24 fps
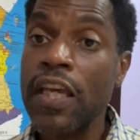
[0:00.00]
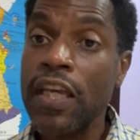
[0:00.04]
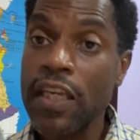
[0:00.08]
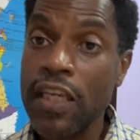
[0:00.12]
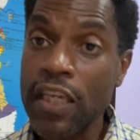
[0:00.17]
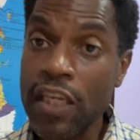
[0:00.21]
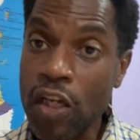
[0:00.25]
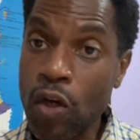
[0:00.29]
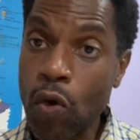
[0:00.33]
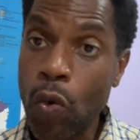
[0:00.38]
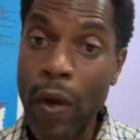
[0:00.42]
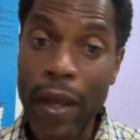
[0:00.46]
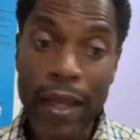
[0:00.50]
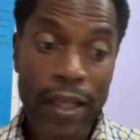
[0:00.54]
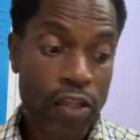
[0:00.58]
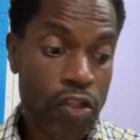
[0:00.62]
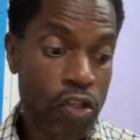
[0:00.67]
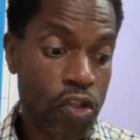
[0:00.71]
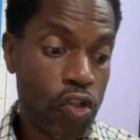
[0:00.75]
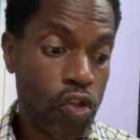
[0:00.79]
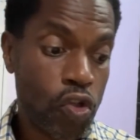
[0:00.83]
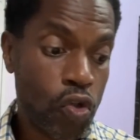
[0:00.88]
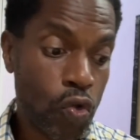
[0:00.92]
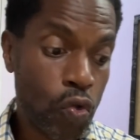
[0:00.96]

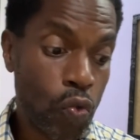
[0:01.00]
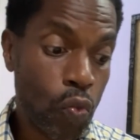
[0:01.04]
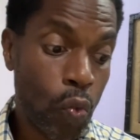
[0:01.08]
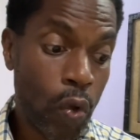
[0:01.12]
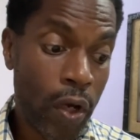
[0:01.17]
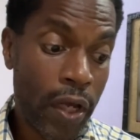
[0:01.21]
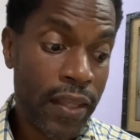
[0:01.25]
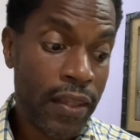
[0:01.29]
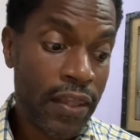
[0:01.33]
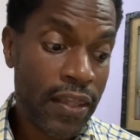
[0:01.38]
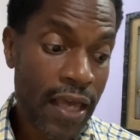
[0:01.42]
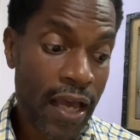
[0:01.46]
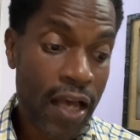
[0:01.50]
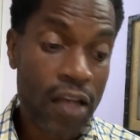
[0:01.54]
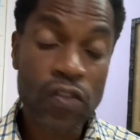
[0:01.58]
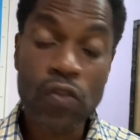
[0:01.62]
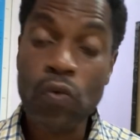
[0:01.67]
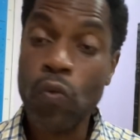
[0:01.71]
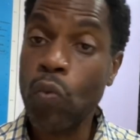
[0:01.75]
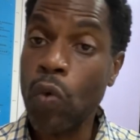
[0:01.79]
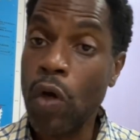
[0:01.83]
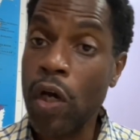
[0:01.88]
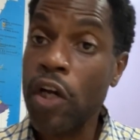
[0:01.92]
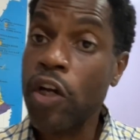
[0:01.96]
equates to
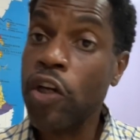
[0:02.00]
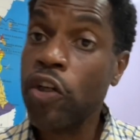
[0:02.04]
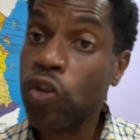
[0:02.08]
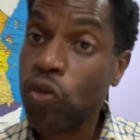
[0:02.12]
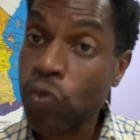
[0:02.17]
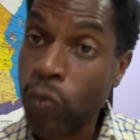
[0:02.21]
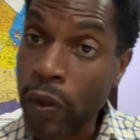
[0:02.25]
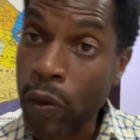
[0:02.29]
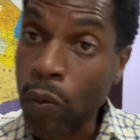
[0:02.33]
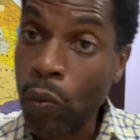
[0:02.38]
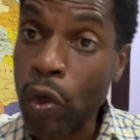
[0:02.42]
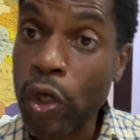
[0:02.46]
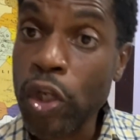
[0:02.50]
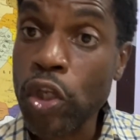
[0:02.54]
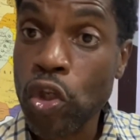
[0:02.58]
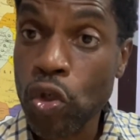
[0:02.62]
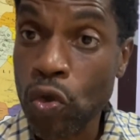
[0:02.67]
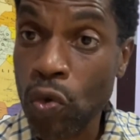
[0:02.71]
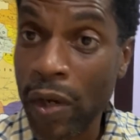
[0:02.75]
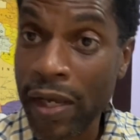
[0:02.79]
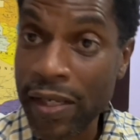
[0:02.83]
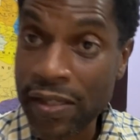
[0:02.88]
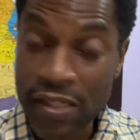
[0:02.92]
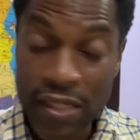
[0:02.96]
1,121
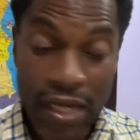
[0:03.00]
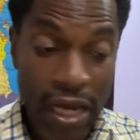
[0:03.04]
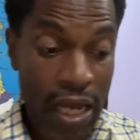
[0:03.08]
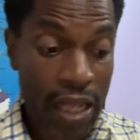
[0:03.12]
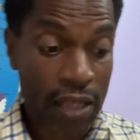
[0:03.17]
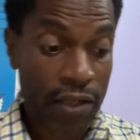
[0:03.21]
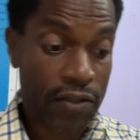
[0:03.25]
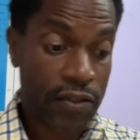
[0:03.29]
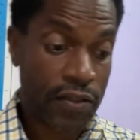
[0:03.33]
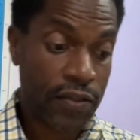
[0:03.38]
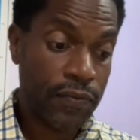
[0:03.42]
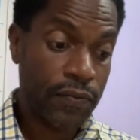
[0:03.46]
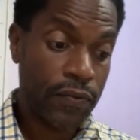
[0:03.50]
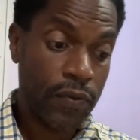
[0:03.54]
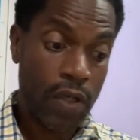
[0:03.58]
US dollars.